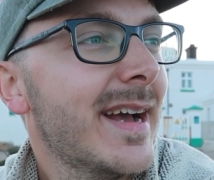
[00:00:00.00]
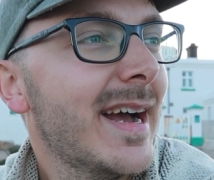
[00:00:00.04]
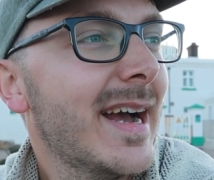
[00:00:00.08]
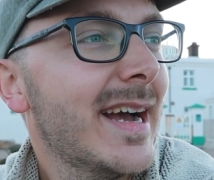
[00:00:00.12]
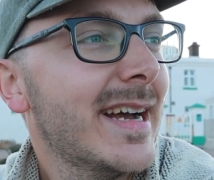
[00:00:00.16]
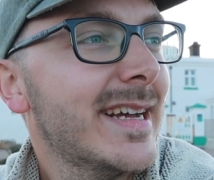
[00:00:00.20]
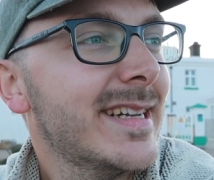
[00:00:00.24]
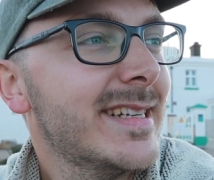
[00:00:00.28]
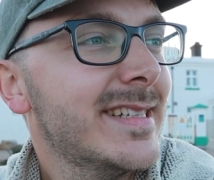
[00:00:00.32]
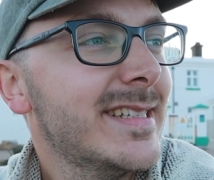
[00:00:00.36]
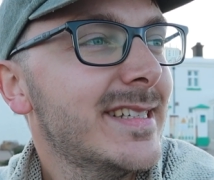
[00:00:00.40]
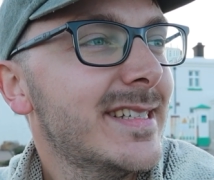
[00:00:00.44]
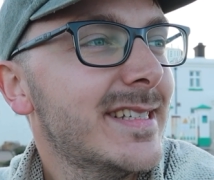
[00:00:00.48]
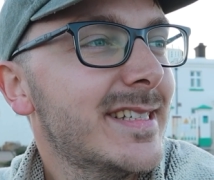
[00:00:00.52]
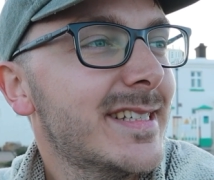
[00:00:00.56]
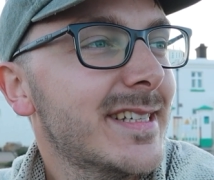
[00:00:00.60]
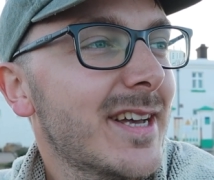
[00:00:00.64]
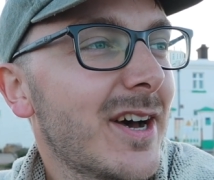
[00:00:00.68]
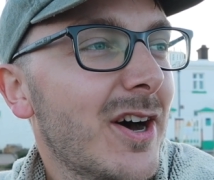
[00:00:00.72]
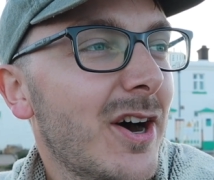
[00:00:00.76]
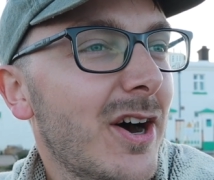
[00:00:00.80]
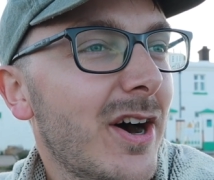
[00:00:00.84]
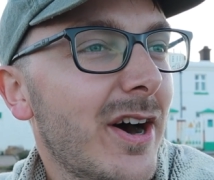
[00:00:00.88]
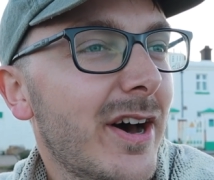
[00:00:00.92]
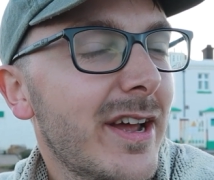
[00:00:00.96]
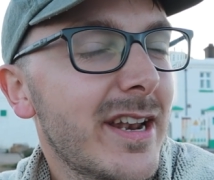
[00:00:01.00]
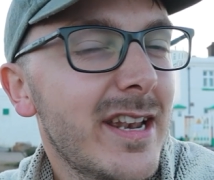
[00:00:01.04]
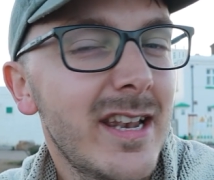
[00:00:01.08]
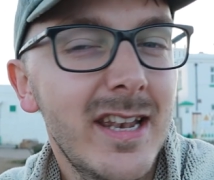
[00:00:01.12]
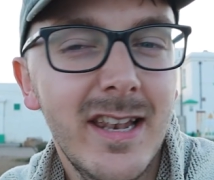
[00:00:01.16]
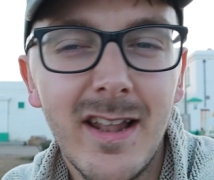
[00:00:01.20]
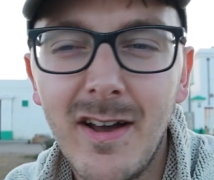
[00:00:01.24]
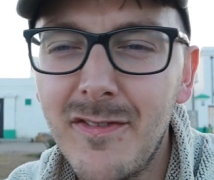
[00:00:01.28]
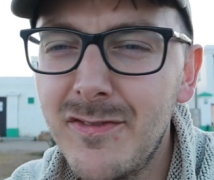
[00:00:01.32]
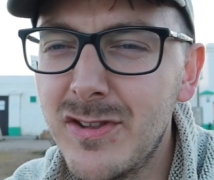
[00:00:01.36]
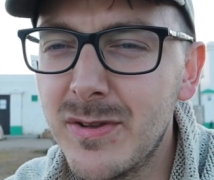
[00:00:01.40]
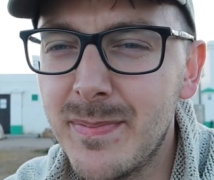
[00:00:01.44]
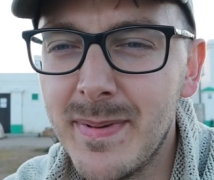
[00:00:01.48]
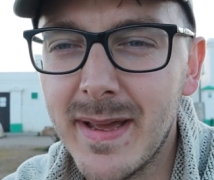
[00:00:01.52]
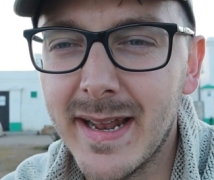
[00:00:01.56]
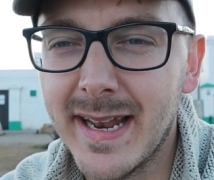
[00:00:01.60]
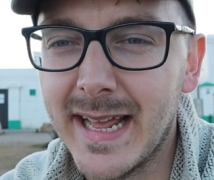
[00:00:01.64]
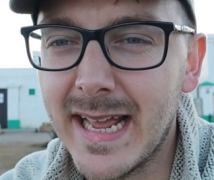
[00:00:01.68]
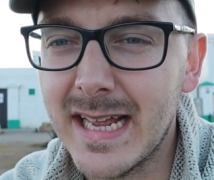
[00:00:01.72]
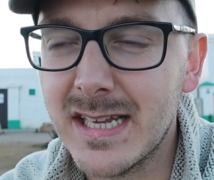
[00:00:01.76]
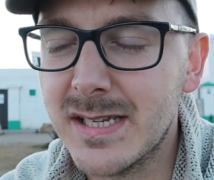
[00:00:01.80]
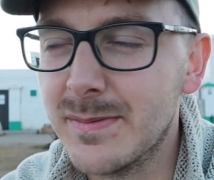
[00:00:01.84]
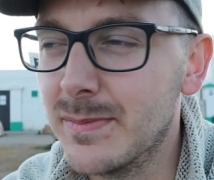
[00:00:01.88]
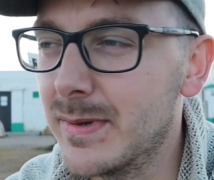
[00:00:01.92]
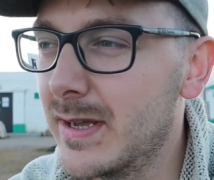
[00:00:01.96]
And I'd love to be able
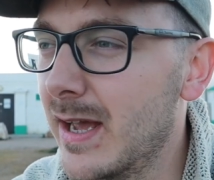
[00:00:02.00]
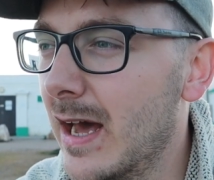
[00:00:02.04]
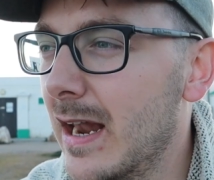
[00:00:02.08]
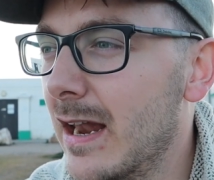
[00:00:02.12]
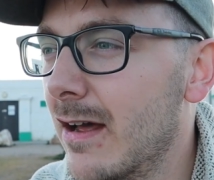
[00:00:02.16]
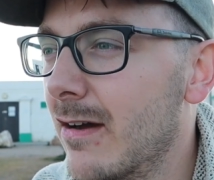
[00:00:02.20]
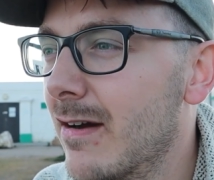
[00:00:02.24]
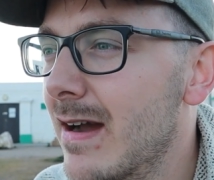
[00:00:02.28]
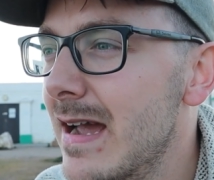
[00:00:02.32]
to get some colour.